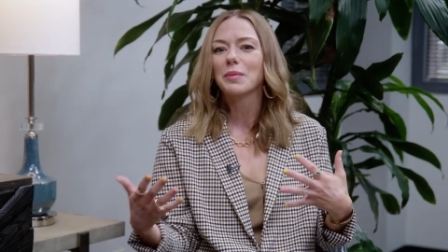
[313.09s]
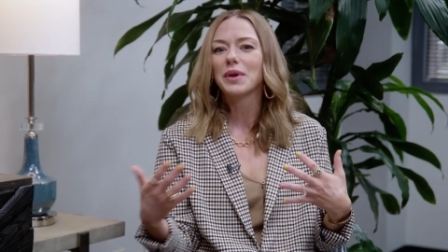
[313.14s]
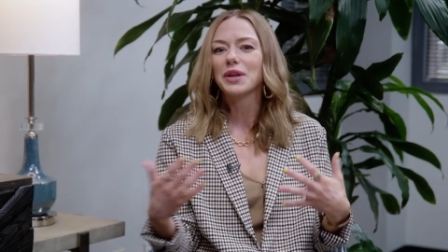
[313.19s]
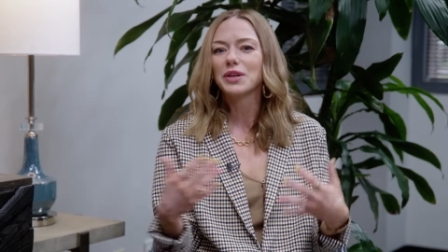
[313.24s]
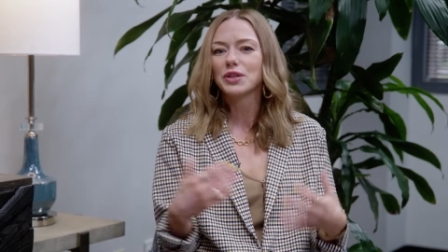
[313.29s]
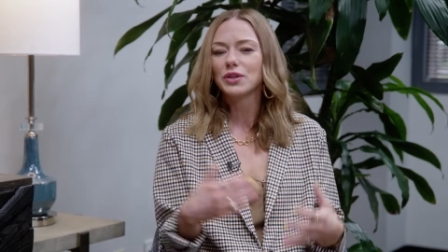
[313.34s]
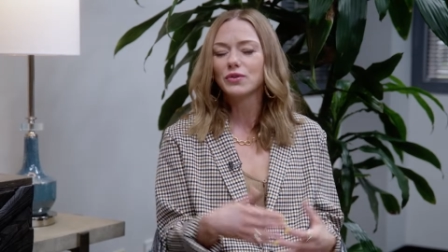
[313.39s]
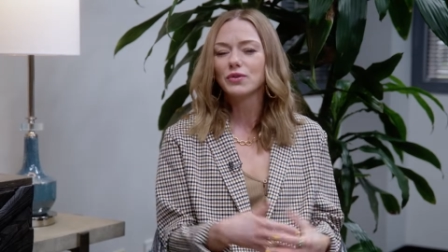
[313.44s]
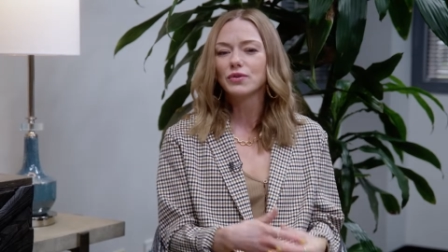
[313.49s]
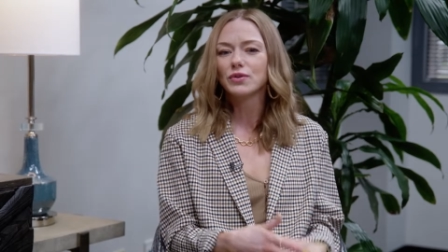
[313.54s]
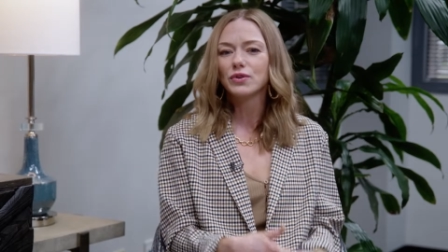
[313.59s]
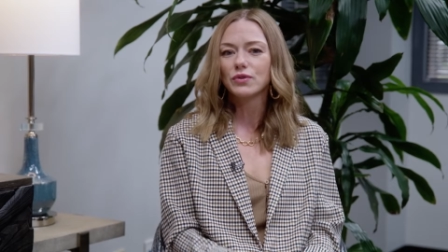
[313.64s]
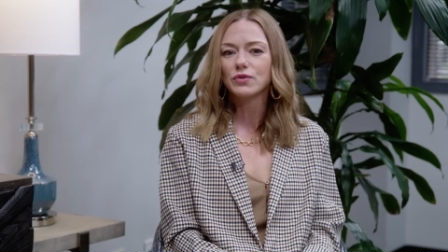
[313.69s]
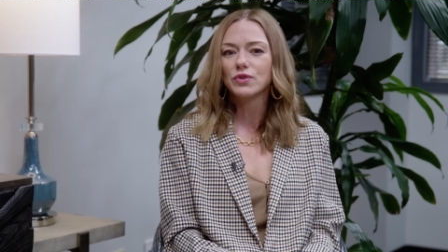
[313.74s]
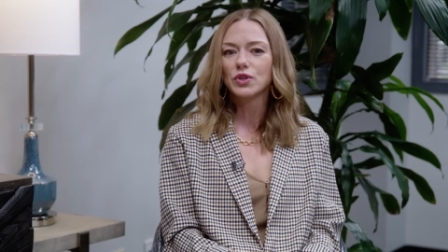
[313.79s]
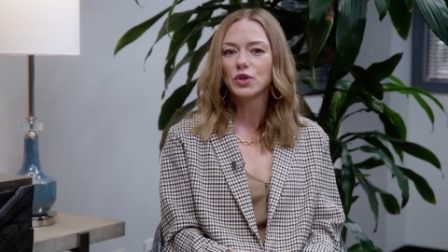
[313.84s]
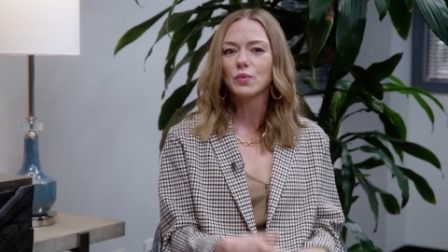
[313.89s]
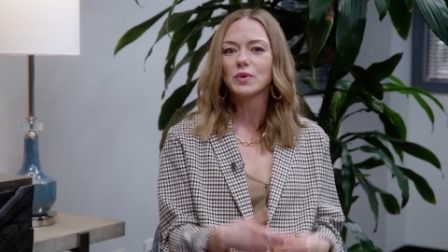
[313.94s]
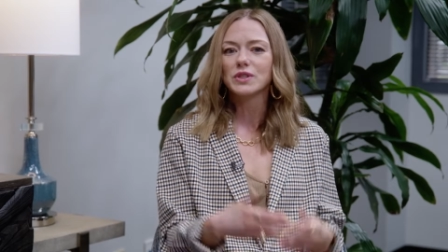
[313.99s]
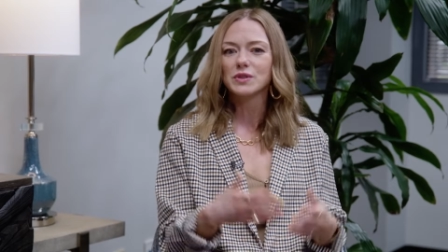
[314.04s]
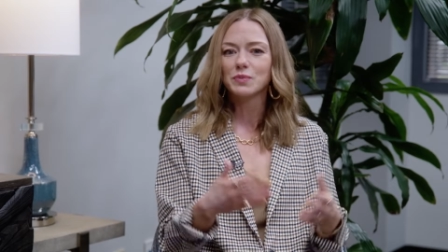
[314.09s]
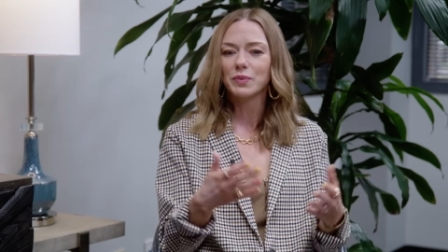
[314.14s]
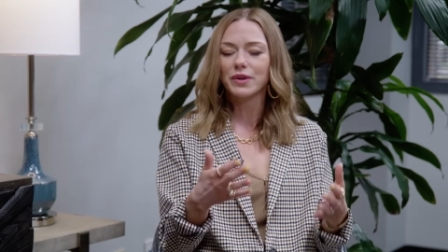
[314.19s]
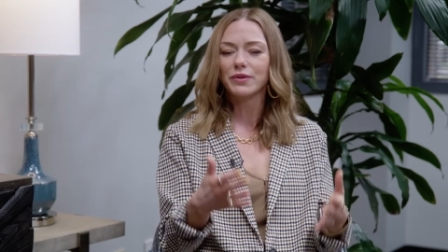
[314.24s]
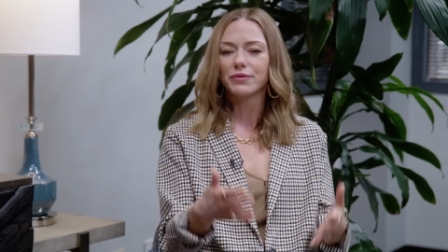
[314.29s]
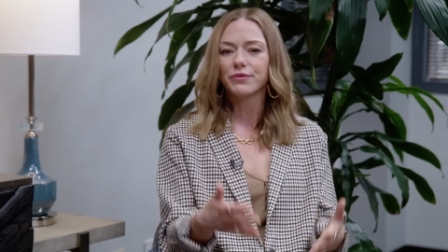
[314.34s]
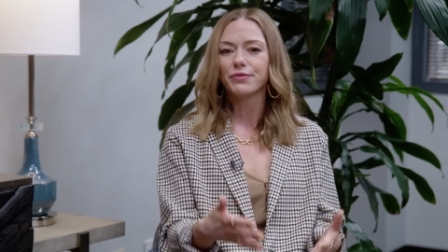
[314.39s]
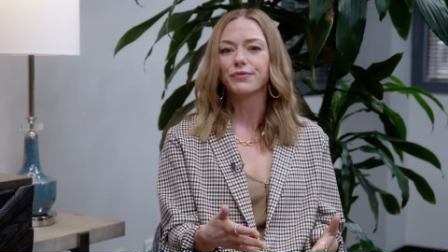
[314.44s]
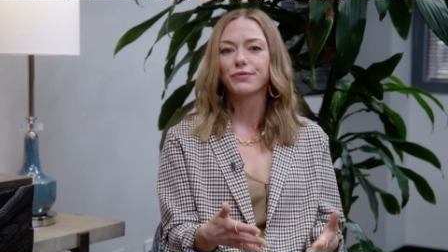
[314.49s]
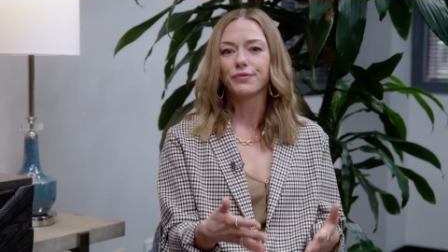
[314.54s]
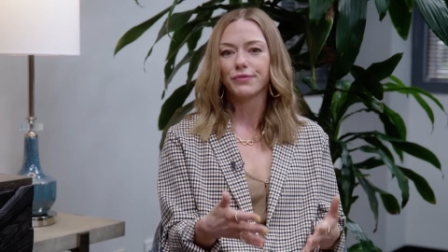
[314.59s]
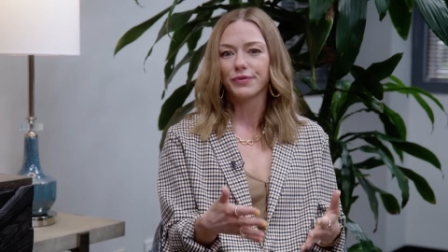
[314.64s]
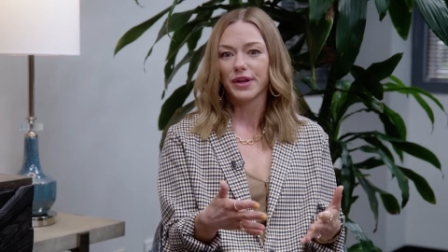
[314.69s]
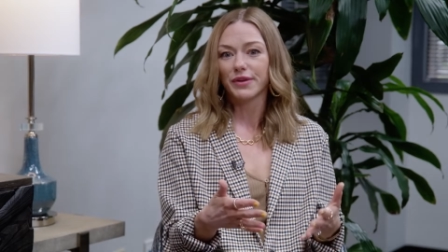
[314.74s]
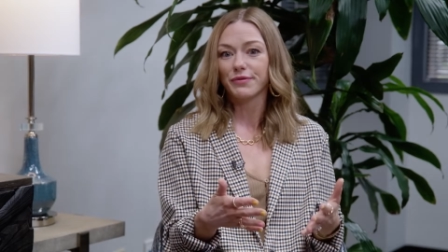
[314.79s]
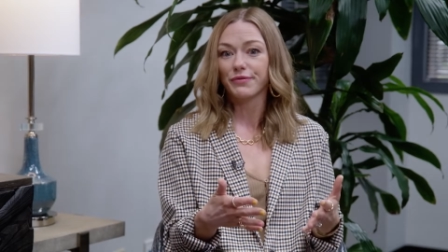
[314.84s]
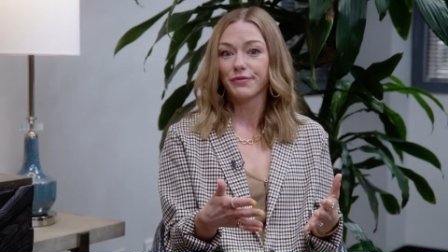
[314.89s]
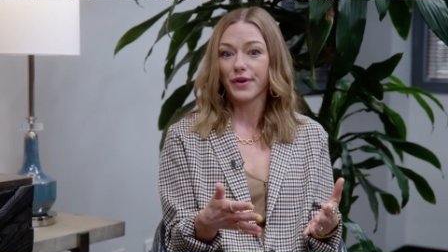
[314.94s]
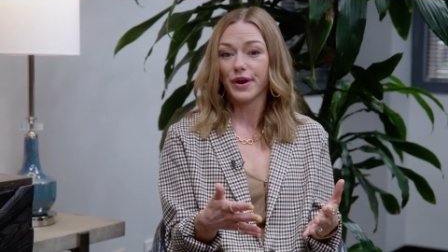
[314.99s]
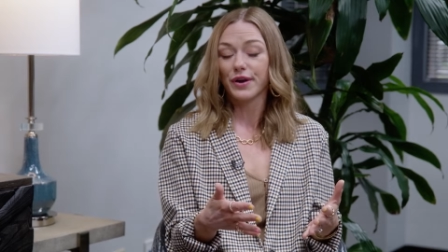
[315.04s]
And you, you do what's put in,
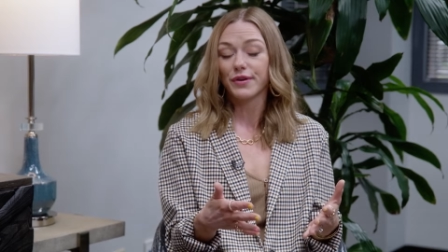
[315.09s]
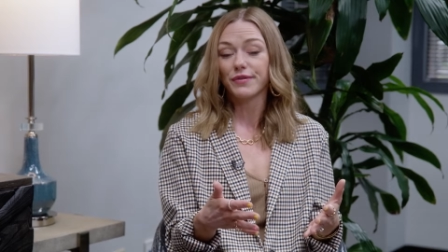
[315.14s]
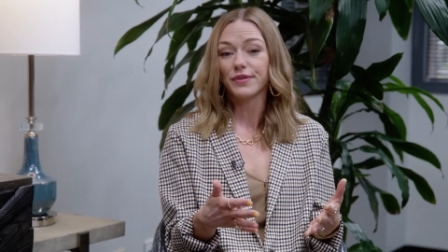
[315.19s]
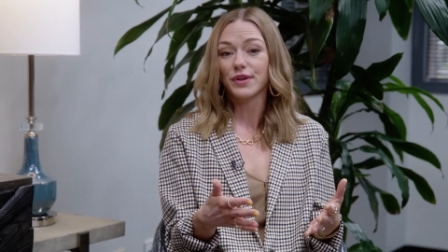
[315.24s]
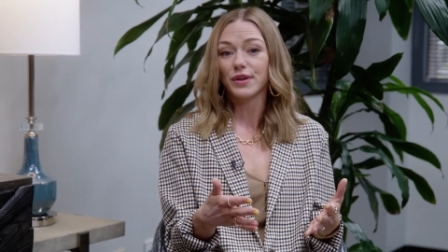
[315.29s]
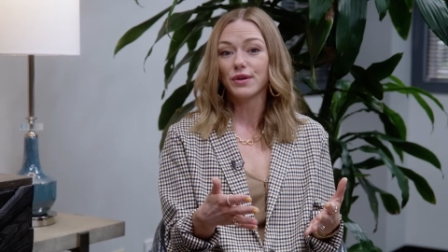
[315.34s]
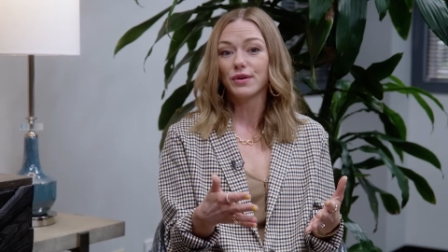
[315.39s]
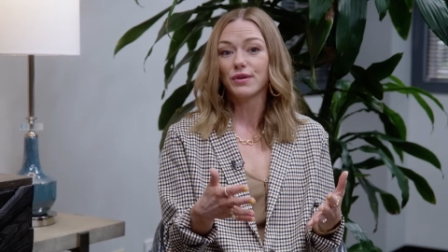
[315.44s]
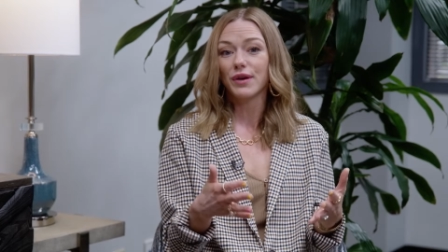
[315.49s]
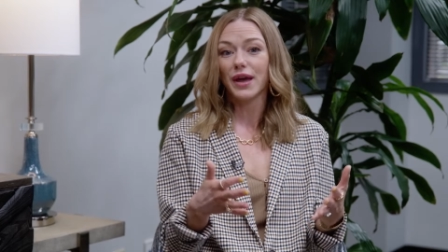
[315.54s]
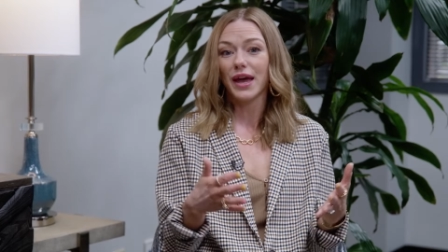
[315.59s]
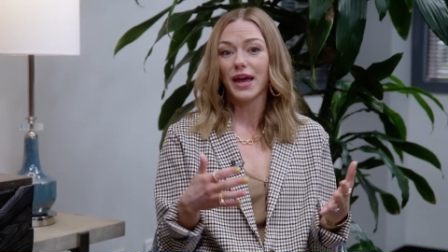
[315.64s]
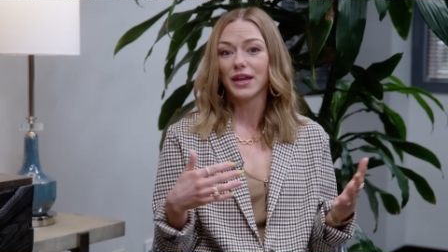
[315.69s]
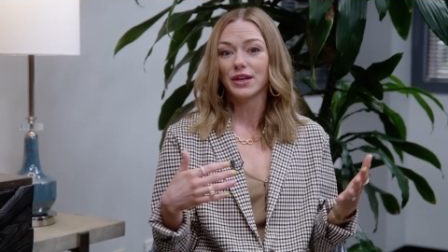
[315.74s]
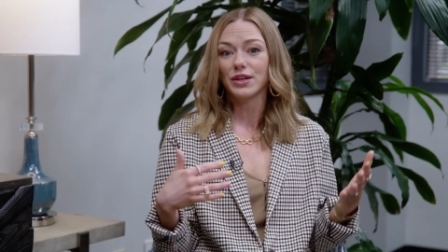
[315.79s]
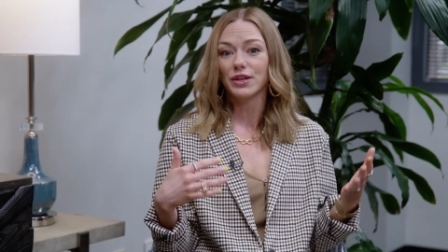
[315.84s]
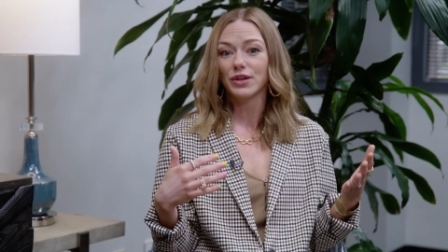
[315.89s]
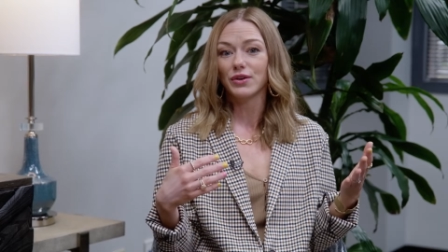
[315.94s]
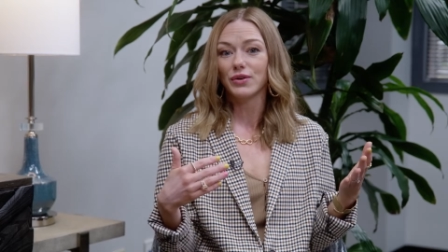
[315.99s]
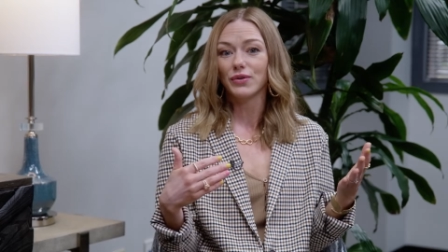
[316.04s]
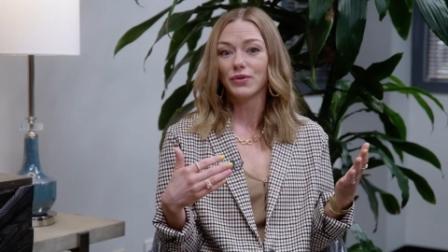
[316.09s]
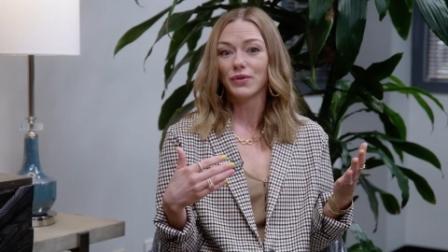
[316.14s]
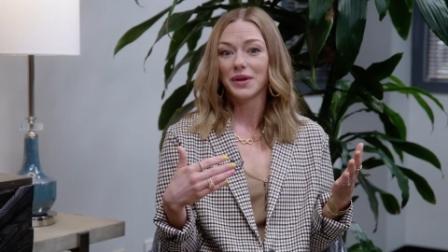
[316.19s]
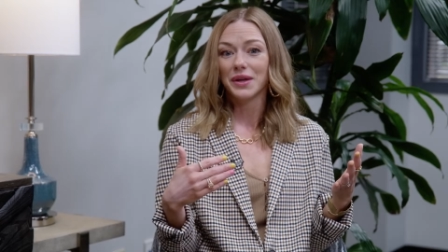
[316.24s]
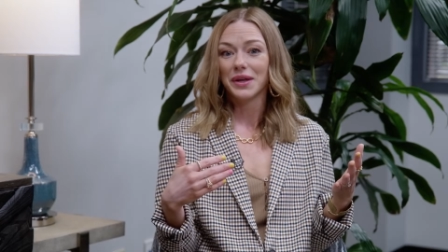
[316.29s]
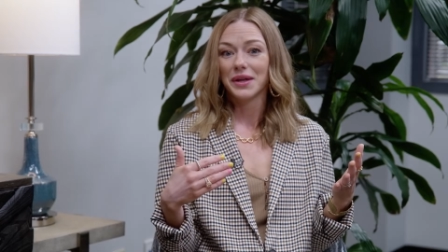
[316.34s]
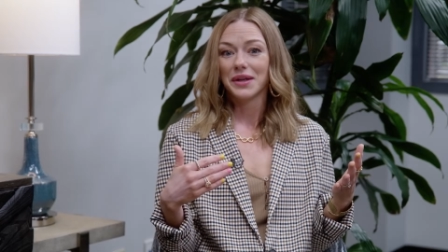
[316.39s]
in front of you, and you